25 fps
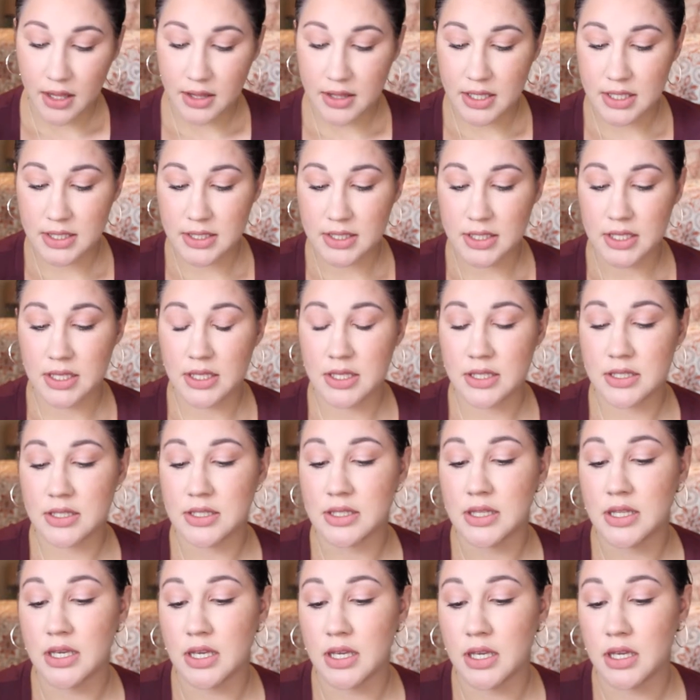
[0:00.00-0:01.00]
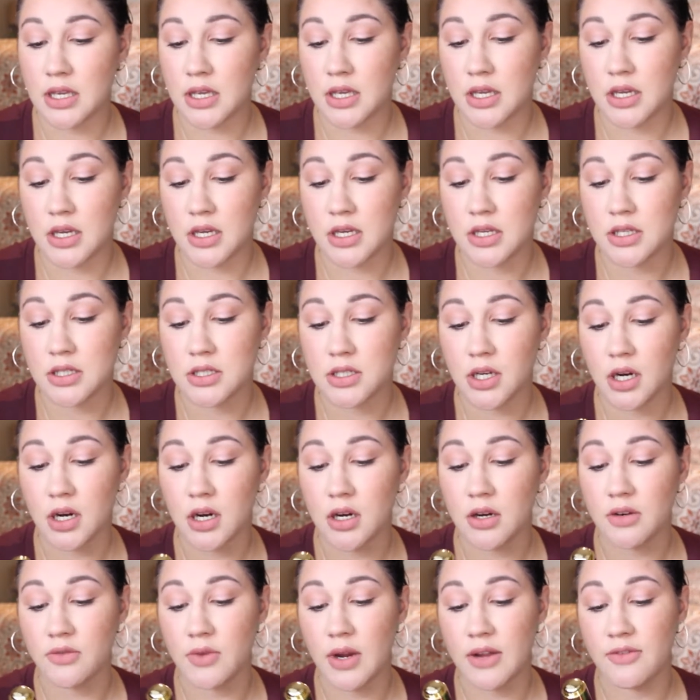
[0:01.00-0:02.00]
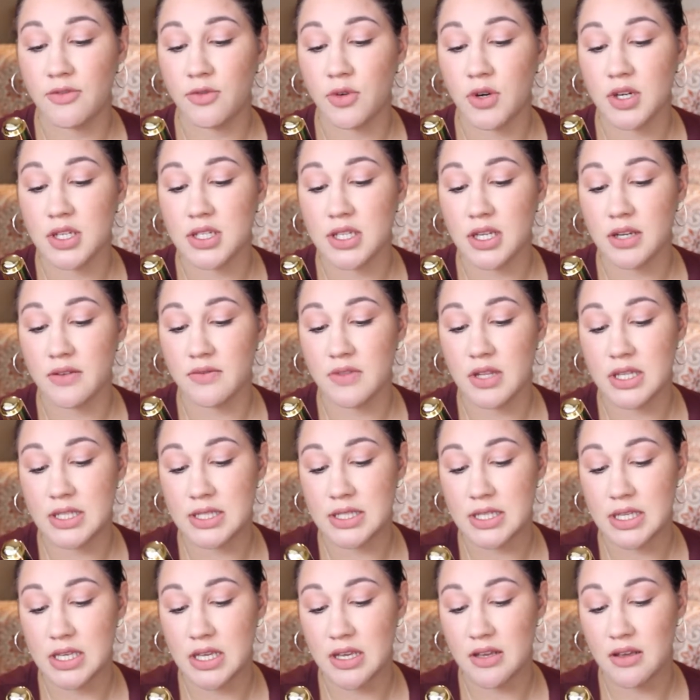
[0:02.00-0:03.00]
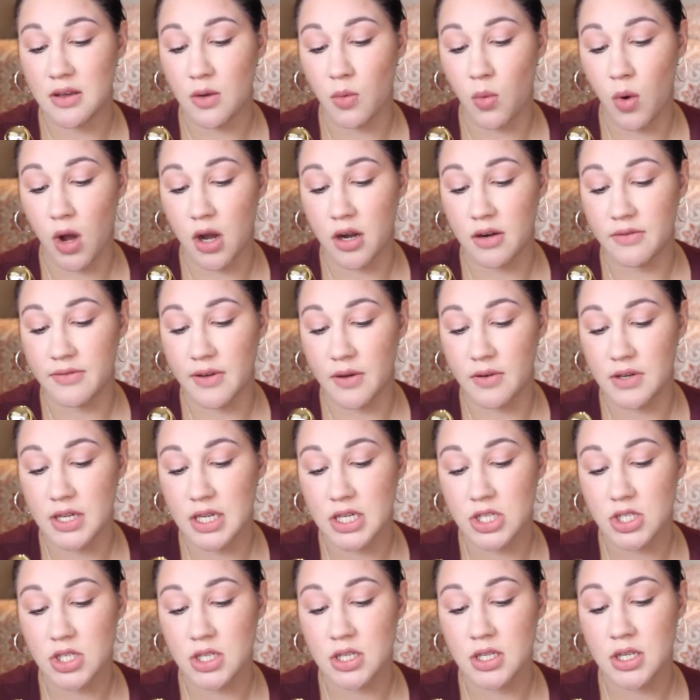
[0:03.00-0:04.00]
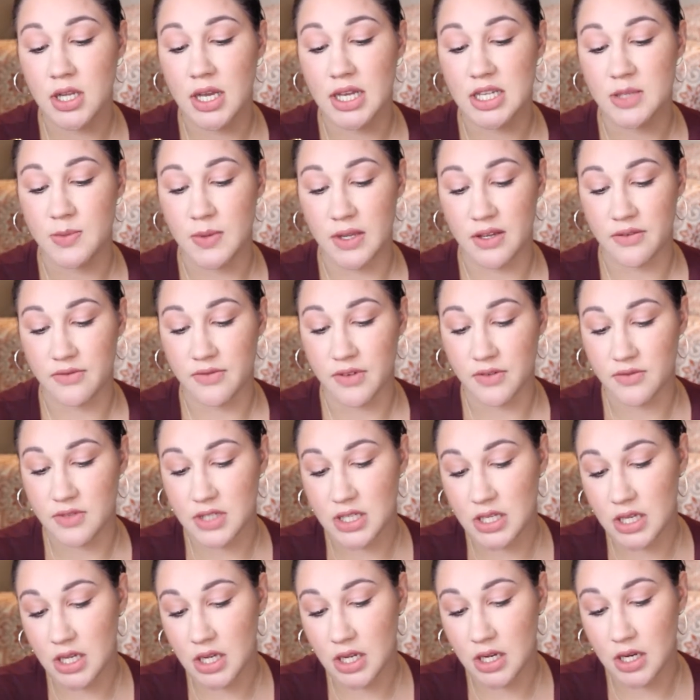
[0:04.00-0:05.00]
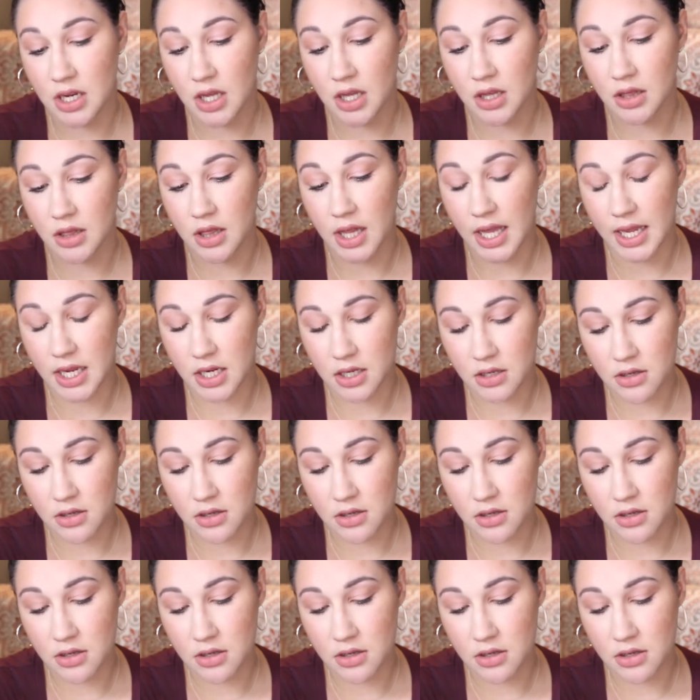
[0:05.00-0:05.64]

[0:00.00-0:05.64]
This is the Tarte Rainforest of the Sea Water Foundation, SPF 15, light